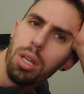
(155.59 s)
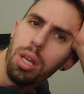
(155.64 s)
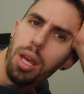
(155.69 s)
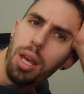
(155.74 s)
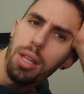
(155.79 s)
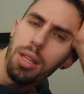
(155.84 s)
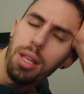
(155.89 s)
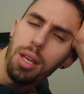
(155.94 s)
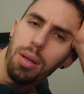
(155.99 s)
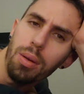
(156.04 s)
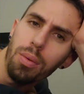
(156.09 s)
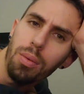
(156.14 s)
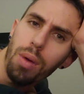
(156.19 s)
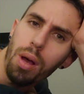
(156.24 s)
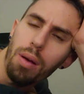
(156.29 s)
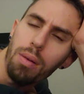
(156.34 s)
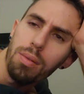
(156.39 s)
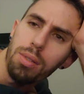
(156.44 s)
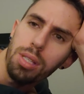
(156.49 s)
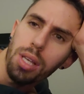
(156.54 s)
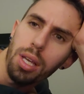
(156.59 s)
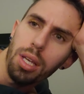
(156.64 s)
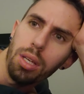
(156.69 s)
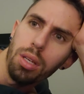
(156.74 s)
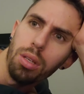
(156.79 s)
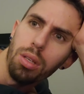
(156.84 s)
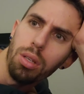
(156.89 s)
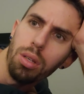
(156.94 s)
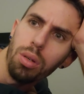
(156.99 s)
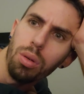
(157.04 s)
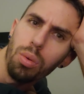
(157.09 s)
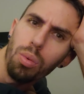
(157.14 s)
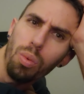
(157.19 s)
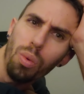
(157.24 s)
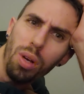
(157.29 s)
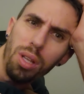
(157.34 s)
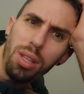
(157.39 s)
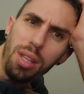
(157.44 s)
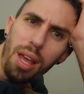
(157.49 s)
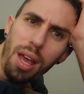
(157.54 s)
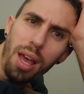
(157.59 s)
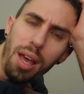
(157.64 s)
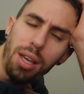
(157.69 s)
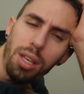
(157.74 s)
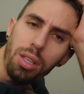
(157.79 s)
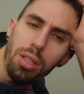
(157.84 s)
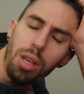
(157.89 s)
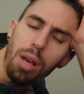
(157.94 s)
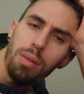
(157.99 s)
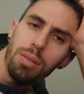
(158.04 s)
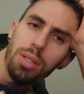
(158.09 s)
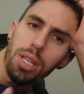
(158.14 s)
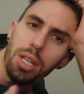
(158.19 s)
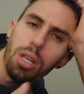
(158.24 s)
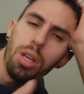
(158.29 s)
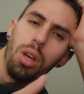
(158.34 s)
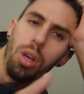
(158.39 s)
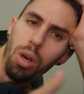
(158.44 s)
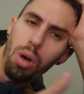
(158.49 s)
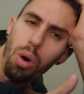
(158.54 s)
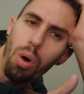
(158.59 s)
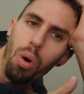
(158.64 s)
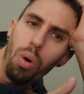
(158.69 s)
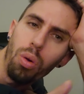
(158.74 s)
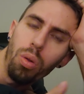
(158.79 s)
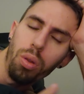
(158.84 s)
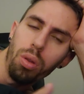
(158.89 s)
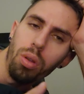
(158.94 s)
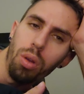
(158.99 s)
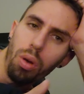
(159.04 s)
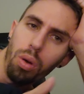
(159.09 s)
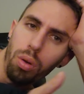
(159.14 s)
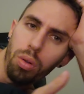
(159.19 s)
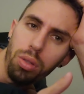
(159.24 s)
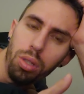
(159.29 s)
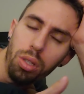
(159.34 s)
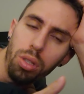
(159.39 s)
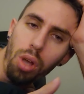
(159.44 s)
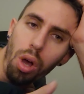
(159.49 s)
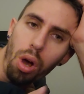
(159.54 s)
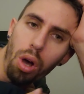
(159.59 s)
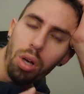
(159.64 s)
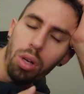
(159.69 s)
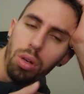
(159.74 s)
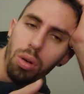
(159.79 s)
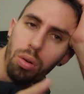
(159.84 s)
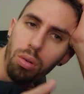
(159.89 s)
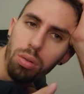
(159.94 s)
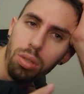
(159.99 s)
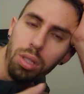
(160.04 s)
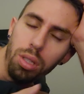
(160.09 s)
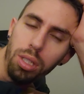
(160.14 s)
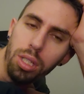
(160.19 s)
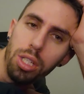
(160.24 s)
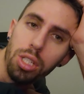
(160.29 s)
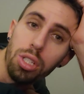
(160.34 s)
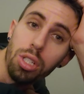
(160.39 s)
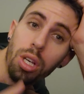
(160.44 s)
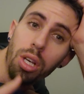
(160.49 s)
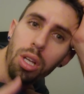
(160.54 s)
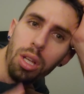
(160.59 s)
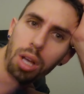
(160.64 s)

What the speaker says: And I was like, "What the heck?" I was like, hold the dog, hold the leash.